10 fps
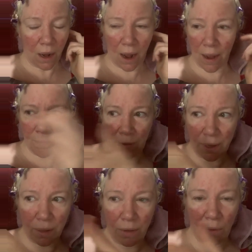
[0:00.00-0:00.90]
I am
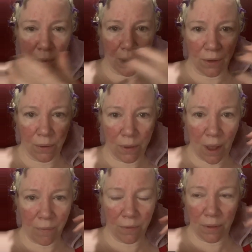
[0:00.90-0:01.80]
fucking annoyed, dude.
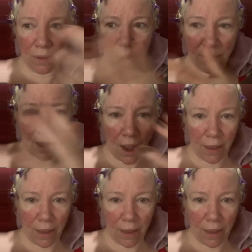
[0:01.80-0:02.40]
Night and day,